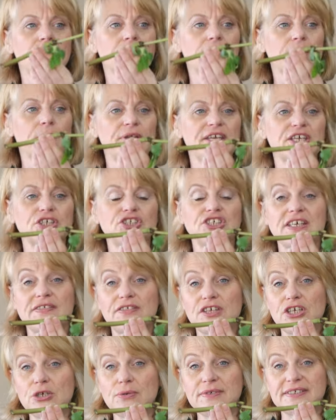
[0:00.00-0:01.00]
we could
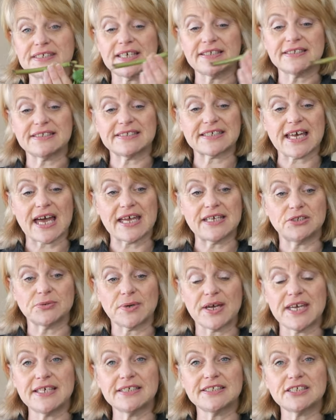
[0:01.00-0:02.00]
either use it
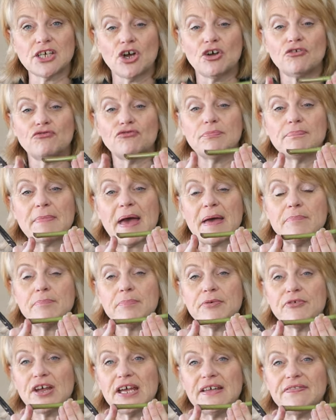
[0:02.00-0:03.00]
sideways,
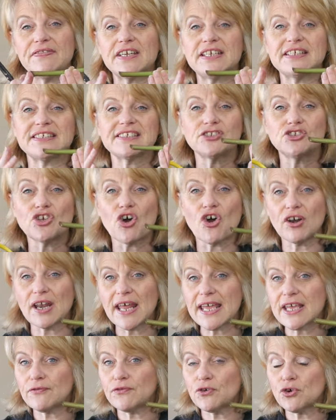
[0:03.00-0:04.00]
remembering that it's not
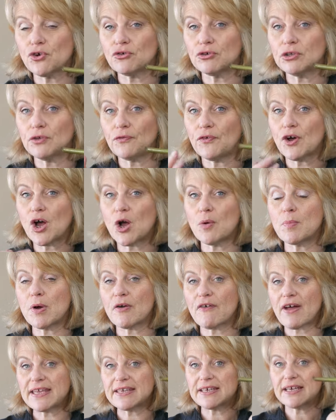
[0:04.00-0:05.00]
like floral foam
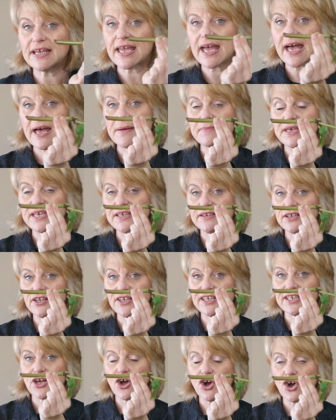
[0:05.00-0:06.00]
where I can come in
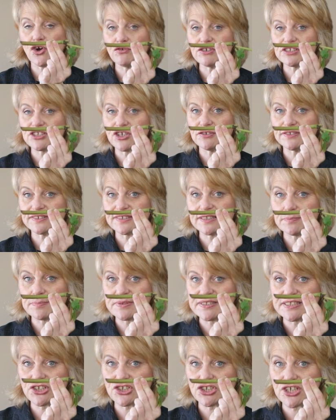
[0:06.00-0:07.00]
in a horizontal
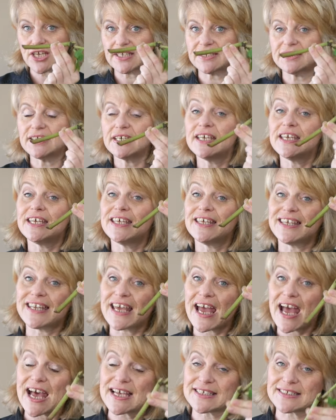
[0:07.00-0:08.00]
position. It
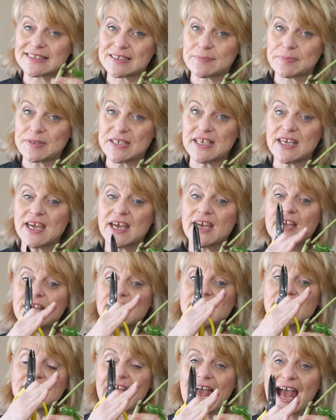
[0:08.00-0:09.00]
has to be
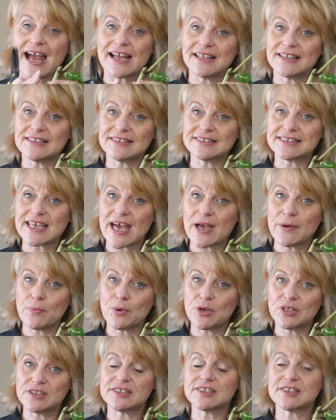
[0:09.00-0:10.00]
angled
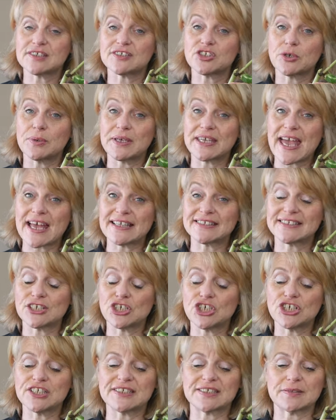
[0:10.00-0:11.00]
downwards so it gets a
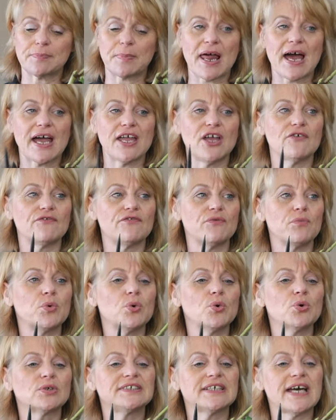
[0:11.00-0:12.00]
good supply of
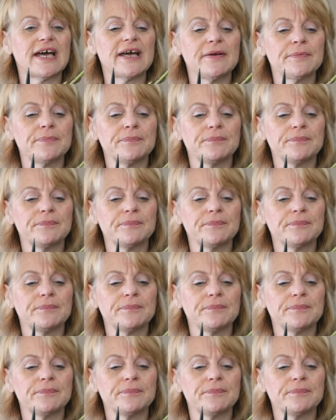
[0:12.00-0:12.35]
water.